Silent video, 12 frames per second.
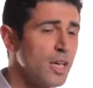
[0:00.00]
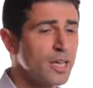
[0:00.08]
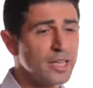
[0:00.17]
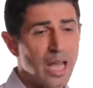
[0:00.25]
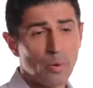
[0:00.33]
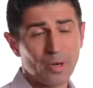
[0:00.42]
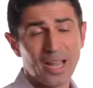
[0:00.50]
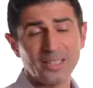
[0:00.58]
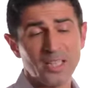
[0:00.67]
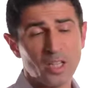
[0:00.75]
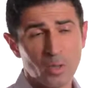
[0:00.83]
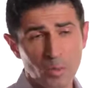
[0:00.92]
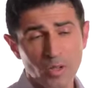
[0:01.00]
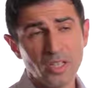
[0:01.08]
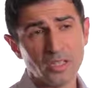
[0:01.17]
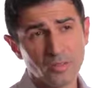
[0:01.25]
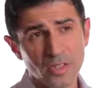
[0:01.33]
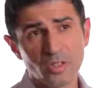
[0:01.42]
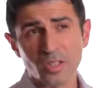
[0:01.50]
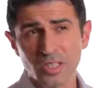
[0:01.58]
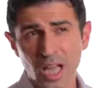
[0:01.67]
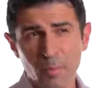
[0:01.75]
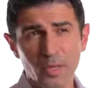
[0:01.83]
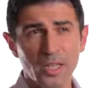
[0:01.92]
Now, when I say communities of interest,
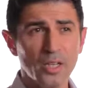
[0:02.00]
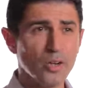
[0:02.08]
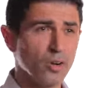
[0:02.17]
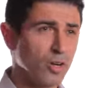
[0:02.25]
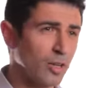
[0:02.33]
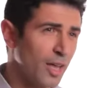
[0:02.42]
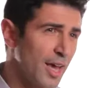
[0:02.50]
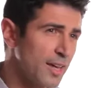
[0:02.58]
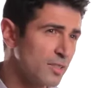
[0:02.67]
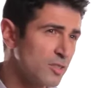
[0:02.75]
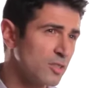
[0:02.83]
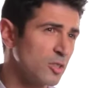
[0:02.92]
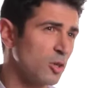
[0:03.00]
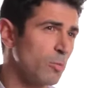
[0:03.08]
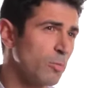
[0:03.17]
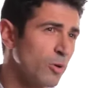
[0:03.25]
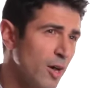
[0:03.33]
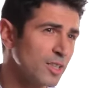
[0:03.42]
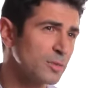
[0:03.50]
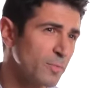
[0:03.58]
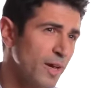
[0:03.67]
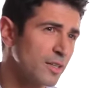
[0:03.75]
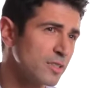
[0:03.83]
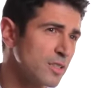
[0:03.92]
I mean your clients, your
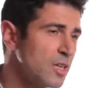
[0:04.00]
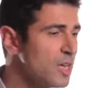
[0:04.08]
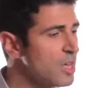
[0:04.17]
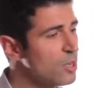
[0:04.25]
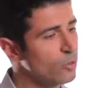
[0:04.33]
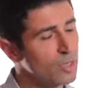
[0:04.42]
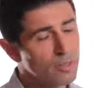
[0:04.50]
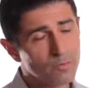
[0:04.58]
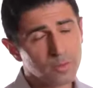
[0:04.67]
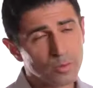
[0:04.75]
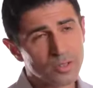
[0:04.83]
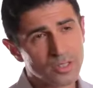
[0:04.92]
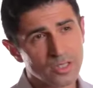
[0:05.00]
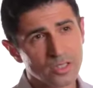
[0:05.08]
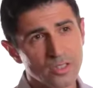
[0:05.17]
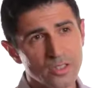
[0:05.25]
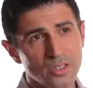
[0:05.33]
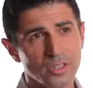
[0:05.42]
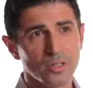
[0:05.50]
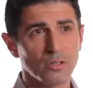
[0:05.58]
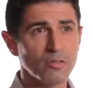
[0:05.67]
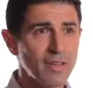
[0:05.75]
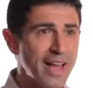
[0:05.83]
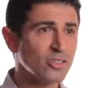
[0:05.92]
prospects, your influencers, and your
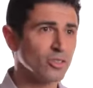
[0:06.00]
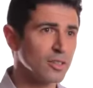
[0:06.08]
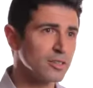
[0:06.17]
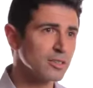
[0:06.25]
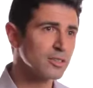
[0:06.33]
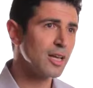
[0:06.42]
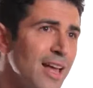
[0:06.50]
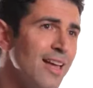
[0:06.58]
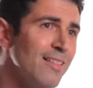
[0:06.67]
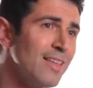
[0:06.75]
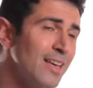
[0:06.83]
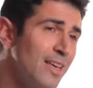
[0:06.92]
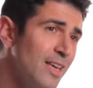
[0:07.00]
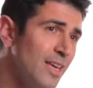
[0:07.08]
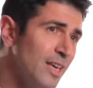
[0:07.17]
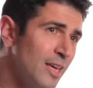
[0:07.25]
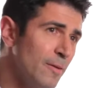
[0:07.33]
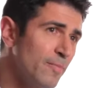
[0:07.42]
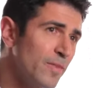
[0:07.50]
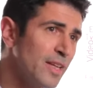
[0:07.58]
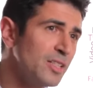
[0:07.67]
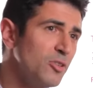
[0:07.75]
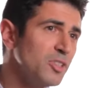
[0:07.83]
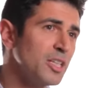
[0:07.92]
evangelists. The key
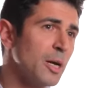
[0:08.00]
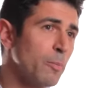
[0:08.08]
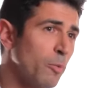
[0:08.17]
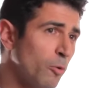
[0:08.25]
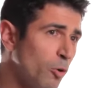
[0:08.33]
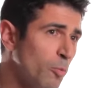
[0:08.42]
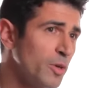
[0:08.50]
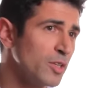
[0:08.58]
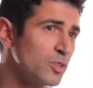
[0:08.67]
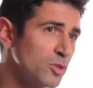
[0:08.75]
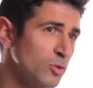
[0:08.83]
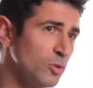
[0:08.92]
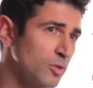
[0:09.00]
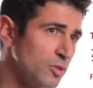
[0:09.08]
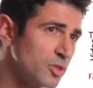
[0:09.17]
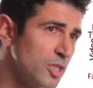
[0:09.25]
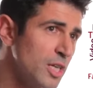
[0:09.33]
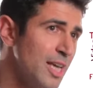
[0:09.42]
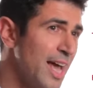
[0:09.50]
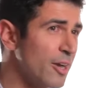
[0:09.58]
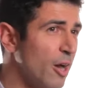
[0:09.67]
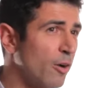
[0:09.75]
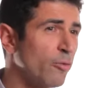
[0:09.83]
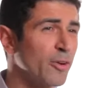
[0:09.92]
is using appropriate tools and
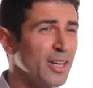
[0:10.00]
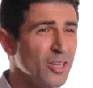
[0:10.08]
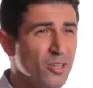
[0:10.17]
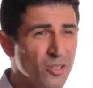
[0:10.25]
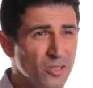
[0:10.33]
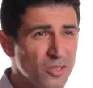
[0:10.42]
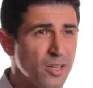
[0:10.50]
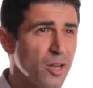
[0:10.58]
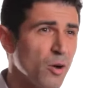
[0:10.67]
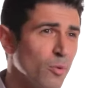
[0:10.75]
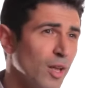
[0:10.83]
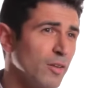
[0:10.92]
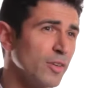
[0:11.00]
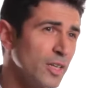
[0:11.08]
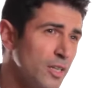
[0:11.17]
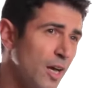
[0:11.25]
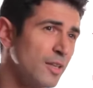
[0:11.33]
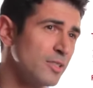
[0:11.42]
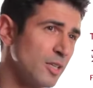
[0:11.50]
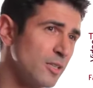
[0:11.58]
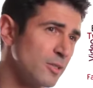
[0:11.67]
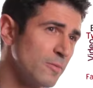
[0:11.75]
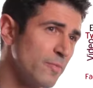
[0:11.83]
offering good, relevant content.